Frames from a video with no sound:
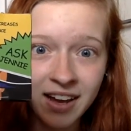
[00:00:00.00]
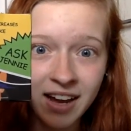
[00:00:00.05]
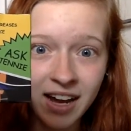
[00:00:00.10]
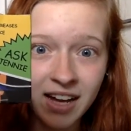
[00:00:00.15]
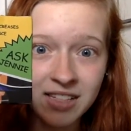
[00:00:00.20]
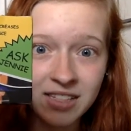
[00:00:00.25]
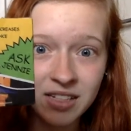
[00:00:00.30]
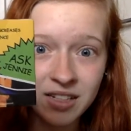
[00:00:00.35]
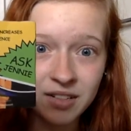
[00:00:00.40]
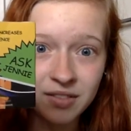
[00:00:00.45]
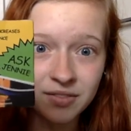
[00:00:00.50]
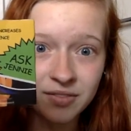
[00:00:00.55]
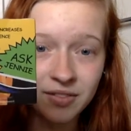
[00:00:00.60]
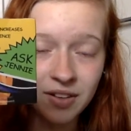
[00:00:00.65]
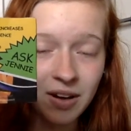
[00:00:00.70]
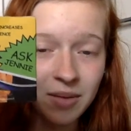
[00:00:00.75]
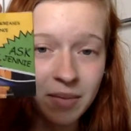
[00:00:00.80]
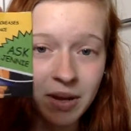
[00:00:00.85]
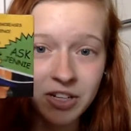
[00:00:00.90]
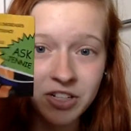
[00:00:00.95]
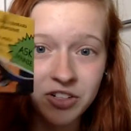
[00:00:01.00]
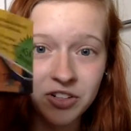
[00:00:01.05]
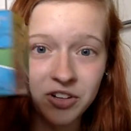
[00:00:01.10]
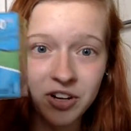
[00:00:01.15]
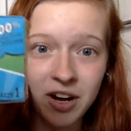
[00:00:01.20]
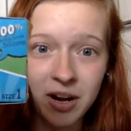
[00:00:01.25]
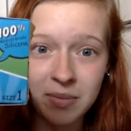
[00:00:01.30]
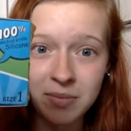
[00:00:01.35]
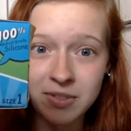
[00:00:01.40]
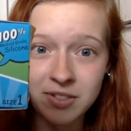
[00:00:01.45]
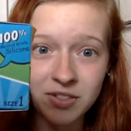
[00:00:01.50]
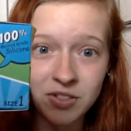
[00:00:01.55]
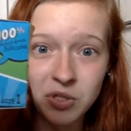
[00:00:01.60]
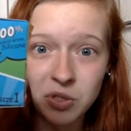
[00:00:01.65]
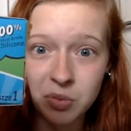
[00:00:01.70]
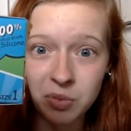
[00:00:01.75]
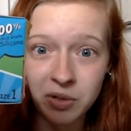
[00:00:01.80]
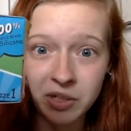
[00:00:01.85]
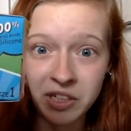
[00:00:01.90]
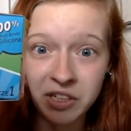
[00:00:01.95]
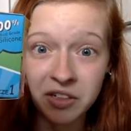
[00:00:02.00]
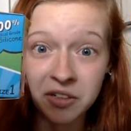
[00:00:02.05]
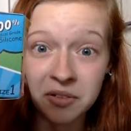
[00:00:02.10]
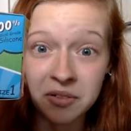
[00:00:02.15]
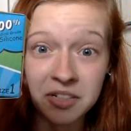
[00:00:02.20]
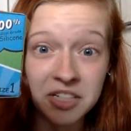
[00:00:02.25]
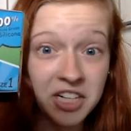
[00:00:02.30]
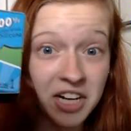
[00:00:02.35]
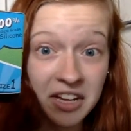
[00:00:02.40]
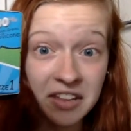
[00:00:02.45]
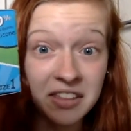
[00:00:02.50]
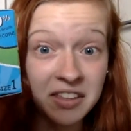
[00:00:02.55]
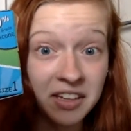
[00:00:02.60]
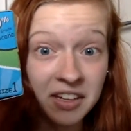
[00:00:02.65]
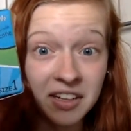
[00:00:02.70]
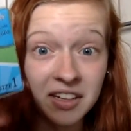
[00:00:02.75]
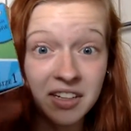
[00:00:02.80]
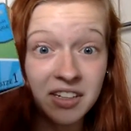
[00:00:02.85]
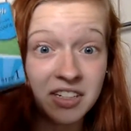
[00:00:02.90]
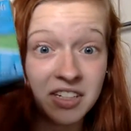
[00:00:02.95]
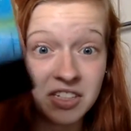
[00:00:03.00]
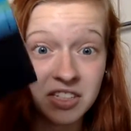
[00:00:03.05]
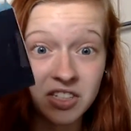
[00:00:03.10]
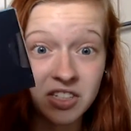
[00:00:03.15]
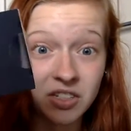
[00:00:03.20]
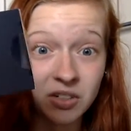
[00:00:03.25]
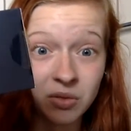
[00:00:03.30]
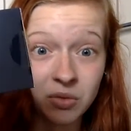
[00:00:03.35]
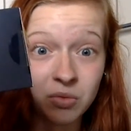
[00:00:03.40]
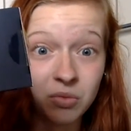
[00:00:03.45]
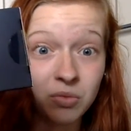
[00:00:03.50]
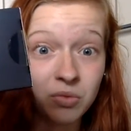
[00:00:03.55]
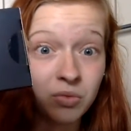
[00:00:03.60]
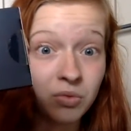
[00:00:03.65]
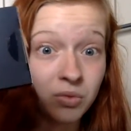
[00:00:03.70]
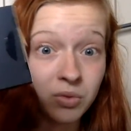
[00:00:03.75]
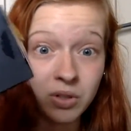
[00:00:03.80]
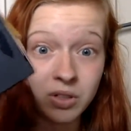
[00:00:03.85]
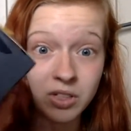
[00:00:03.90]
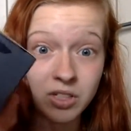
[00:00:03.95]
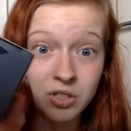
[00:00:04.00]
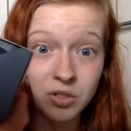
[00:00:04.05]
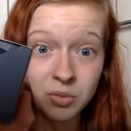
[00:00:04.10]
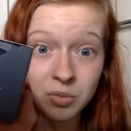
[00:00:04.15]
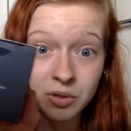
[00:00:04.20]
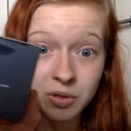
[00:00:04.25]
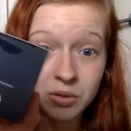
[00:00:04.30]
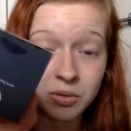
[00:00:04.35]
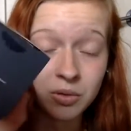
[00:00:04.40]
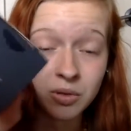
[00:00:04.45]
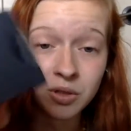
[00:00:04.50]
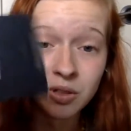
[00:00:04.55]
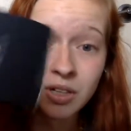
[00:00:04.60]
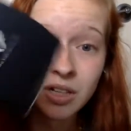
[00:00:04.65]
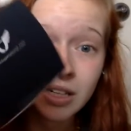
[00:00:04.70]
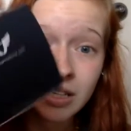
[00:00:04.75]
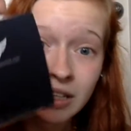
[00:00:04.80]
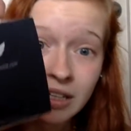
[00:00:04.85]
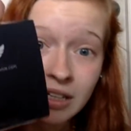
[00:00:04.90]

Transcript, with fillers: as if a menstrual cup is a superhero, which I think is really super cool.